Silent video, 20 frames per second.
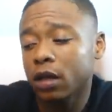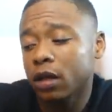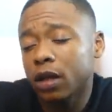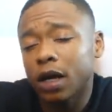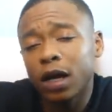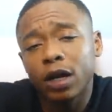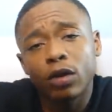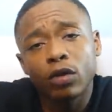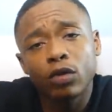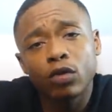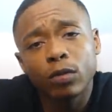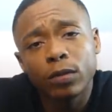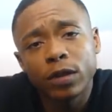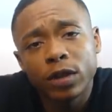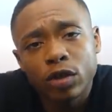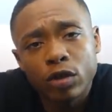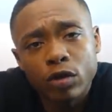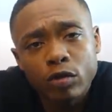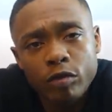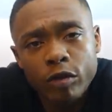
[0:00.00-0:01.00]
Now, I don't
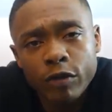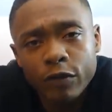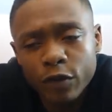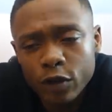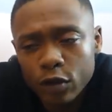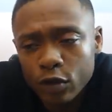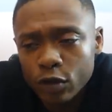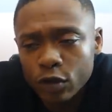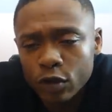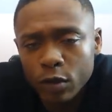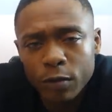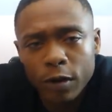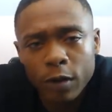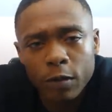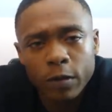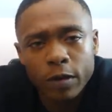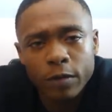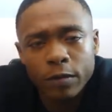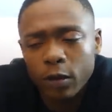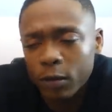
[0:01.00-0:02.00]
normally do reviews on my
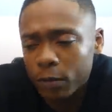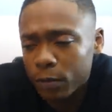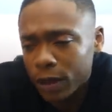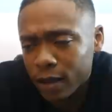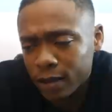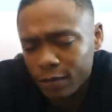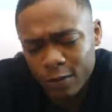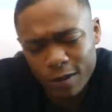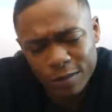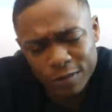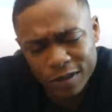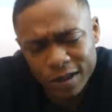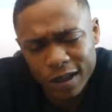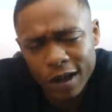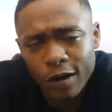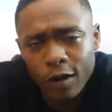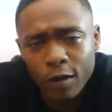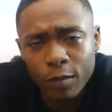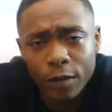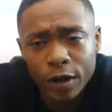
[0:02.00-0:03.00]

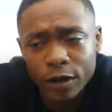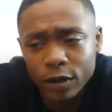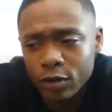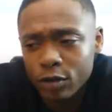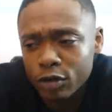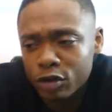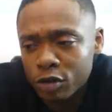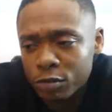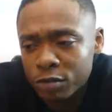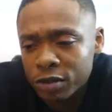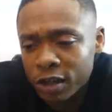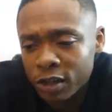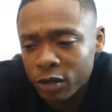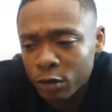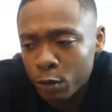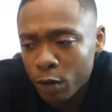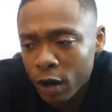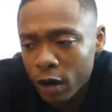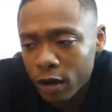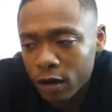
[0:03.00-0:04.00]
website, on my YouTube
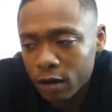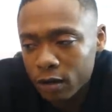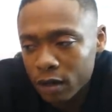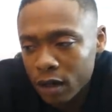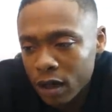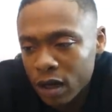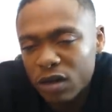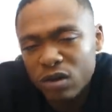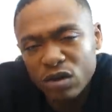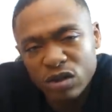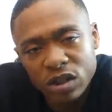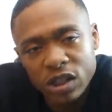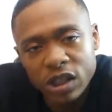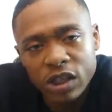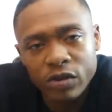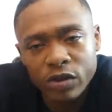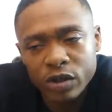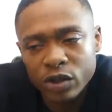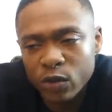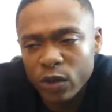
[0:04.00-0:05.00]
channel, but a little
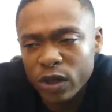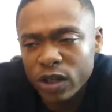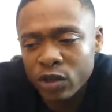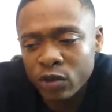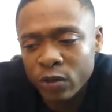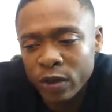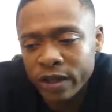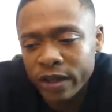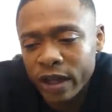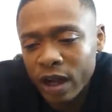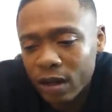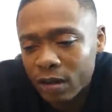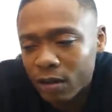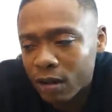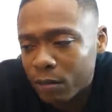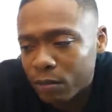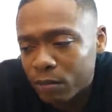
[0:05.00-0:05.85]
secret is 2020, I